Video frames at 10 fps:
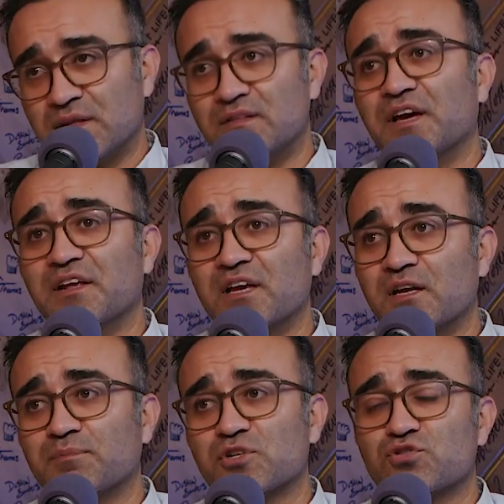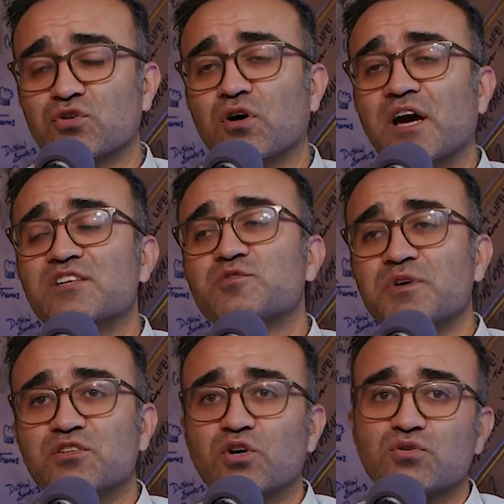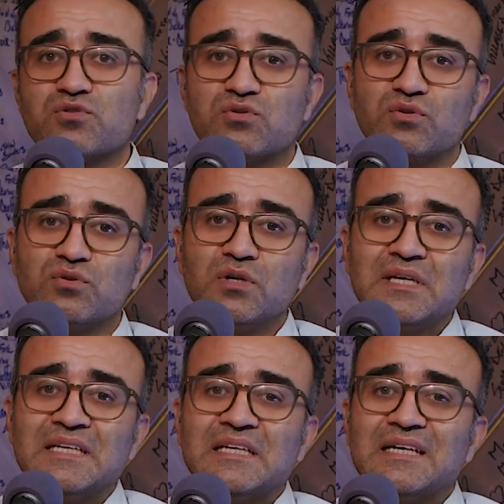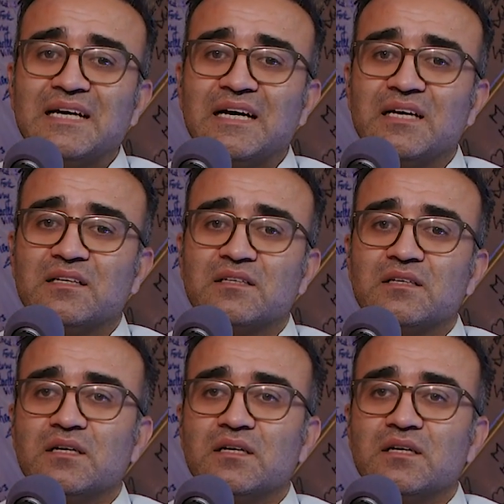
Dari and Pashto. I speak those two, and